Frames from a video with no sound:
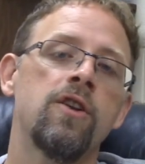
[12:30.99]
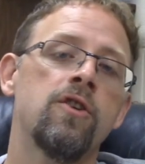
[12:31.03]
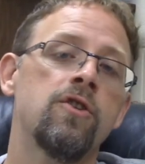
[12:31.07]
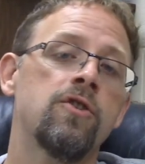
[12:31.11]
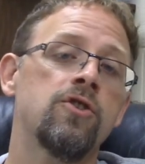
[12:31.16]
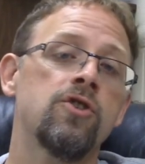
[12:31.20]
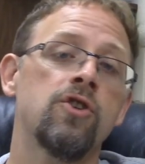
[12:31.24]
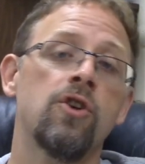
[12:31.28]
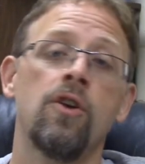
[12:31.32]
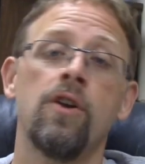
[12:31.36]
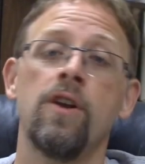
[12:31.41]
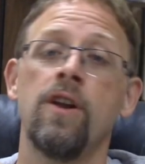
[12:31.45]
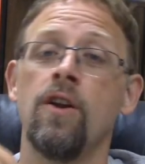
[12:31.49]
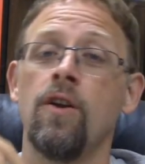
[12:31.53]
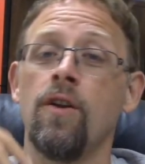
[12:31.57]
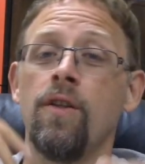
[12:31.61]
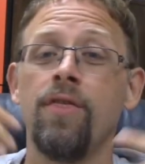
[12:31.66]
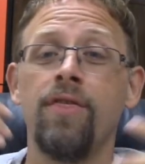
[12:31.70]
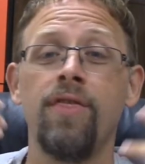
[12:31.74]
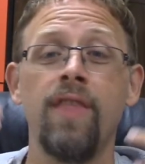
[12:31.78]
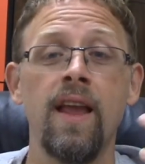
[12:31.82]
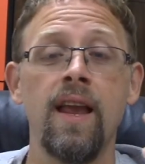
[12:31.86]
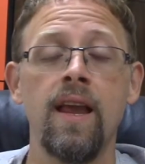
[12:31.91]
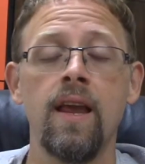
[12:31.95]
your journey or
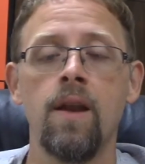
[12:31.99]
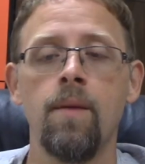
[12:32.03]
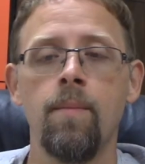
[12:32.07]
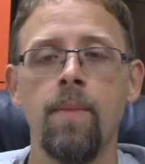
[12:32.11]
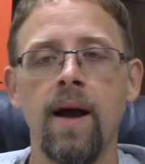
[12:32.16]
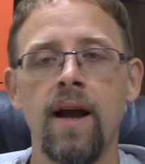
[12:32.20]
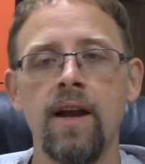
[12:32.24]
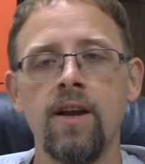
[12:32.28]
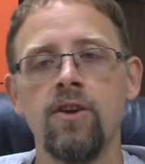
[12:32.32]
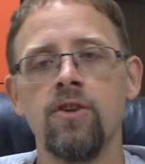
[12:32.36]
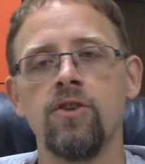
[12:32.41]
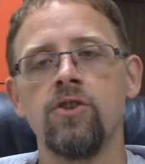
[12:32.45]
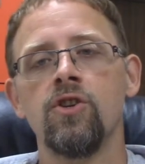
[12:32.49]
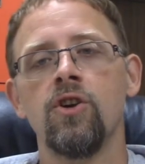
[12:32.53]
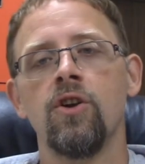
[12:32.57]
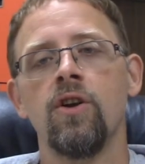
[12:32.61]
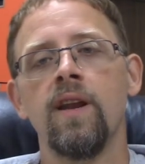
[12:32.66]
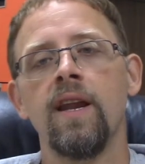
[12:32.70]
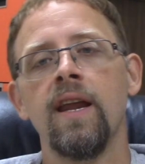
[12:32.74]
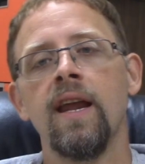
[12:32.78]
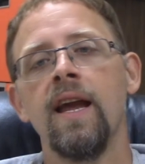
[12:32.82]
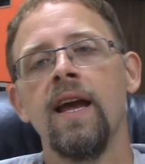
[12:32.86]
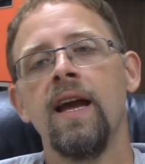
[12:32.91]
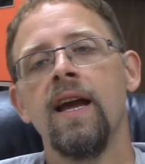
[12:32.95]
thinking about your
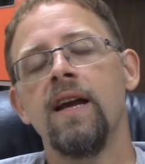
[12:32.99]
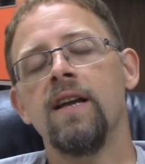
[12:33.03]
journey